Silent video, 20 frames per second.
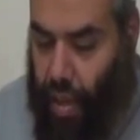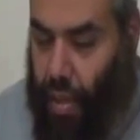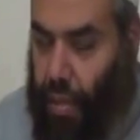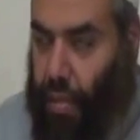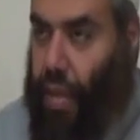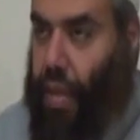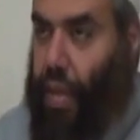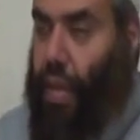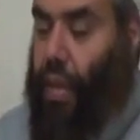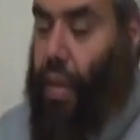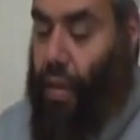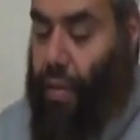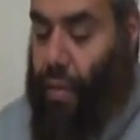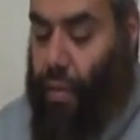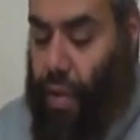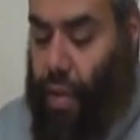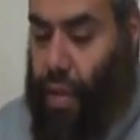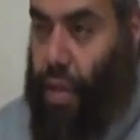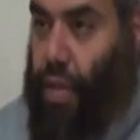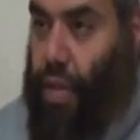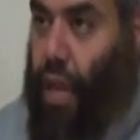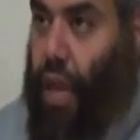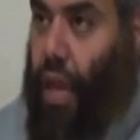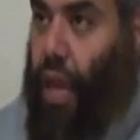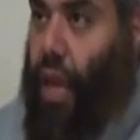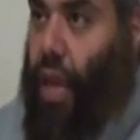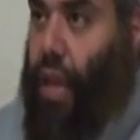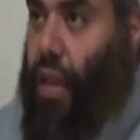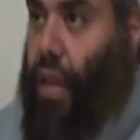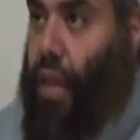The meaning of which,
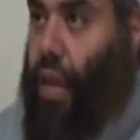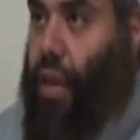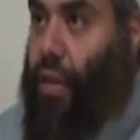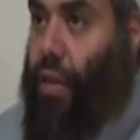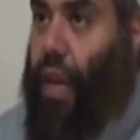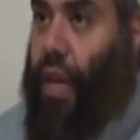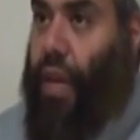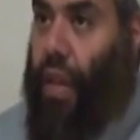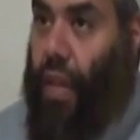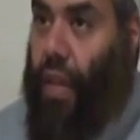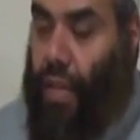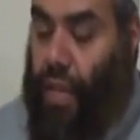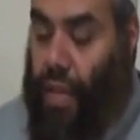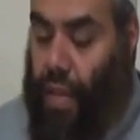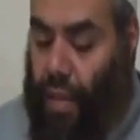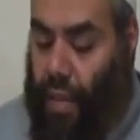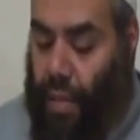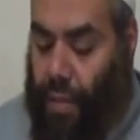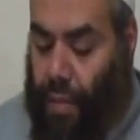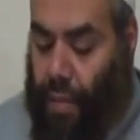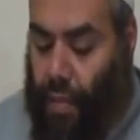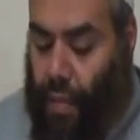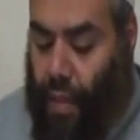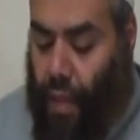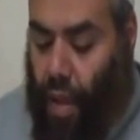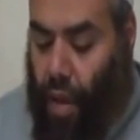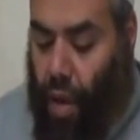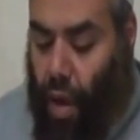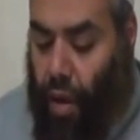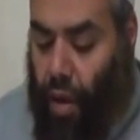the greatness
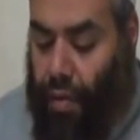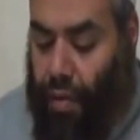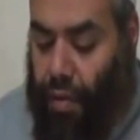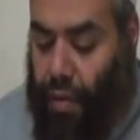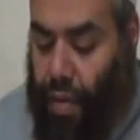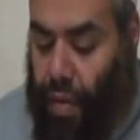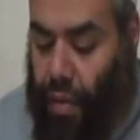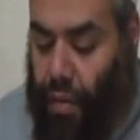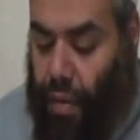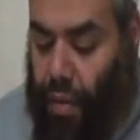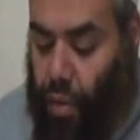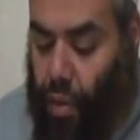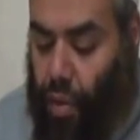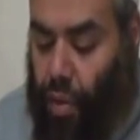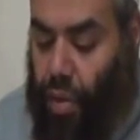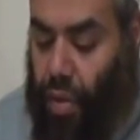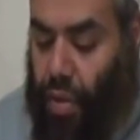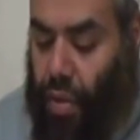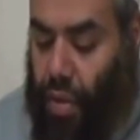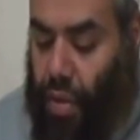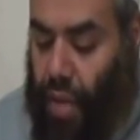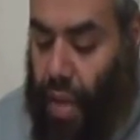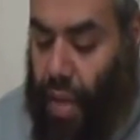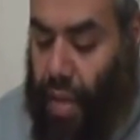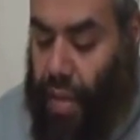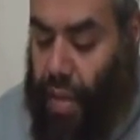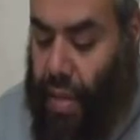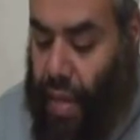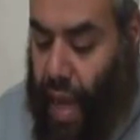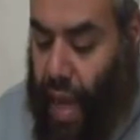of the reward
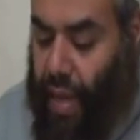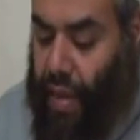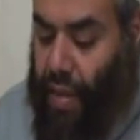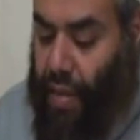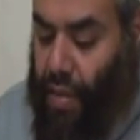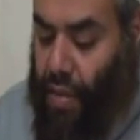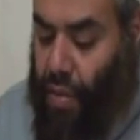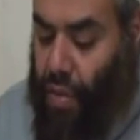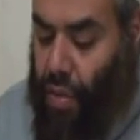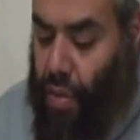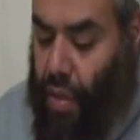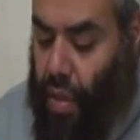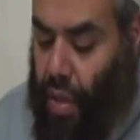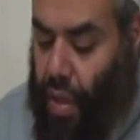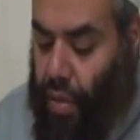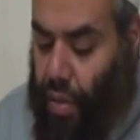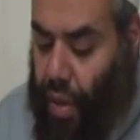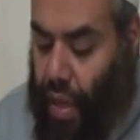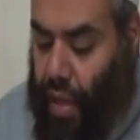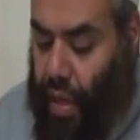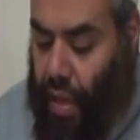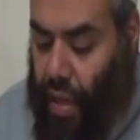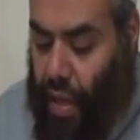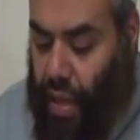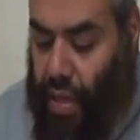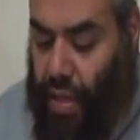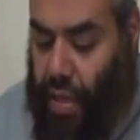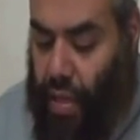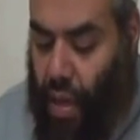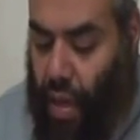is tied to the
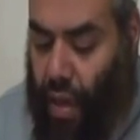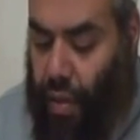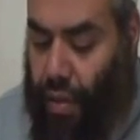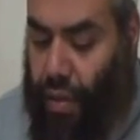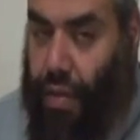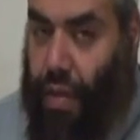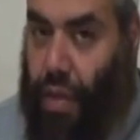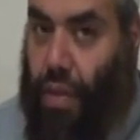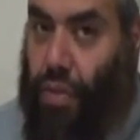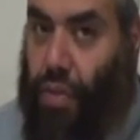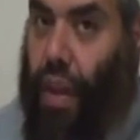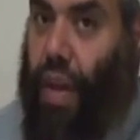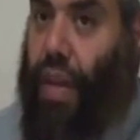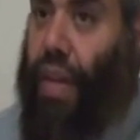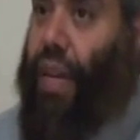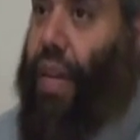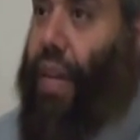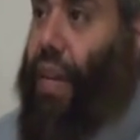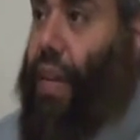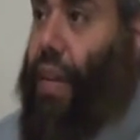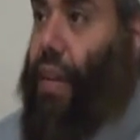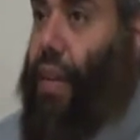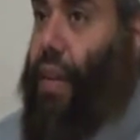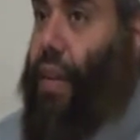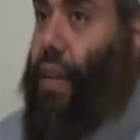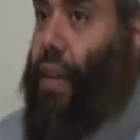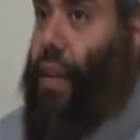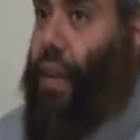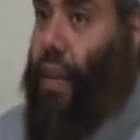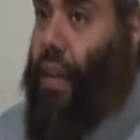greatness of the trial.
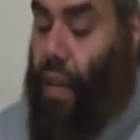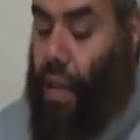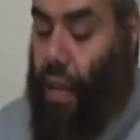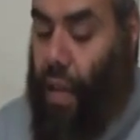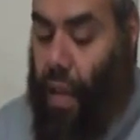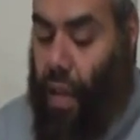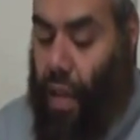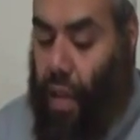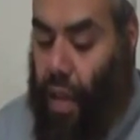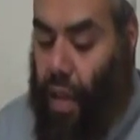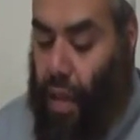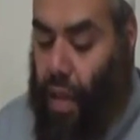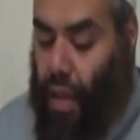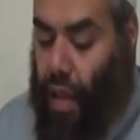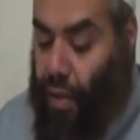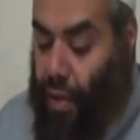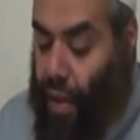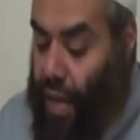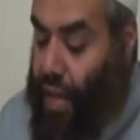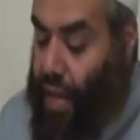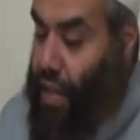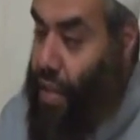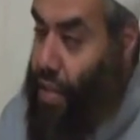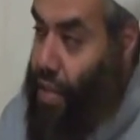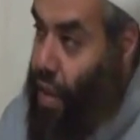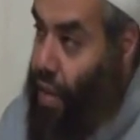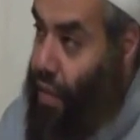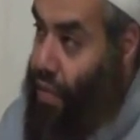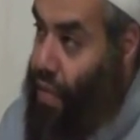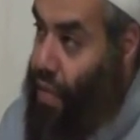The
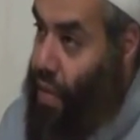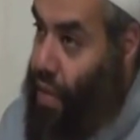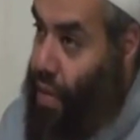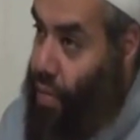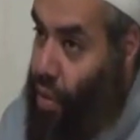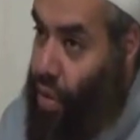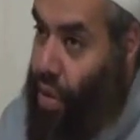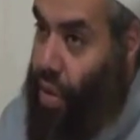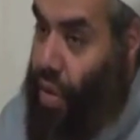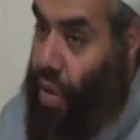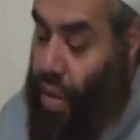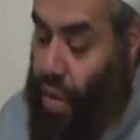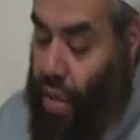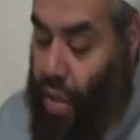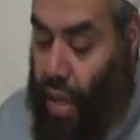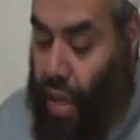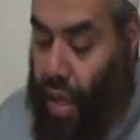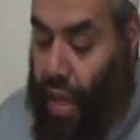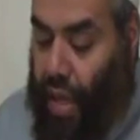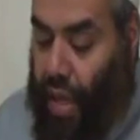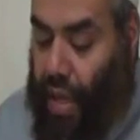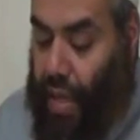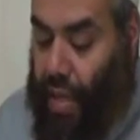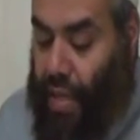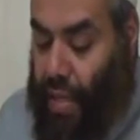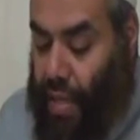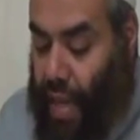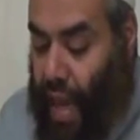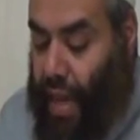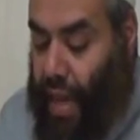greatness of the reward
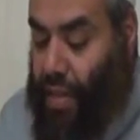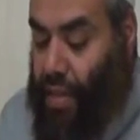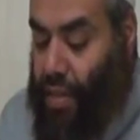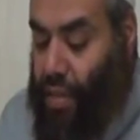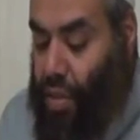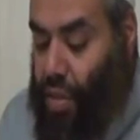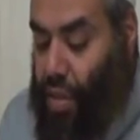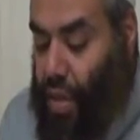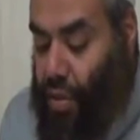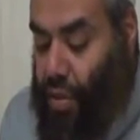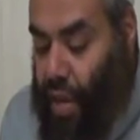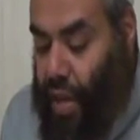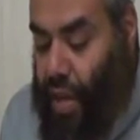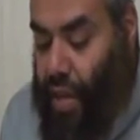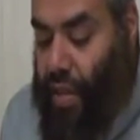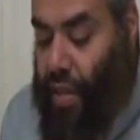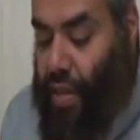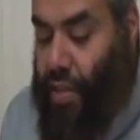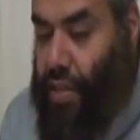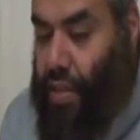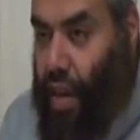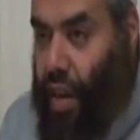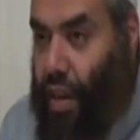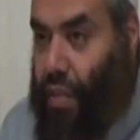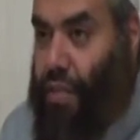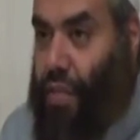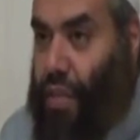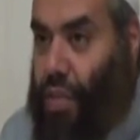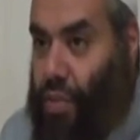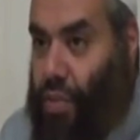is tied to the greatness
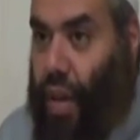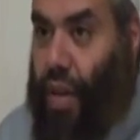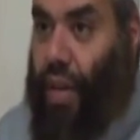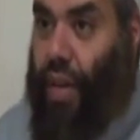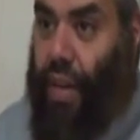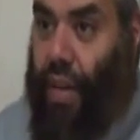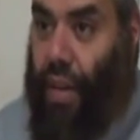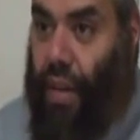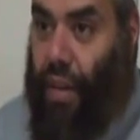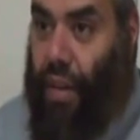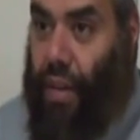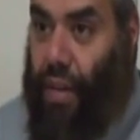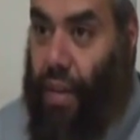of the trial.